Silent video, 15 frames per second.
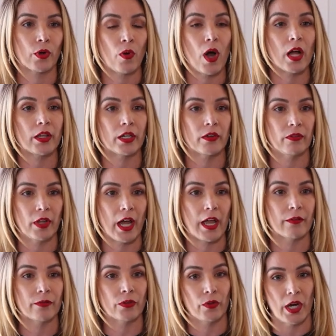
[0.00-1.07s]
quality of
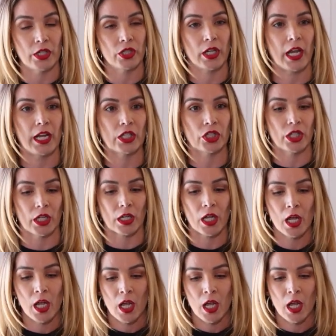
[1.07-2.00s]
life through education.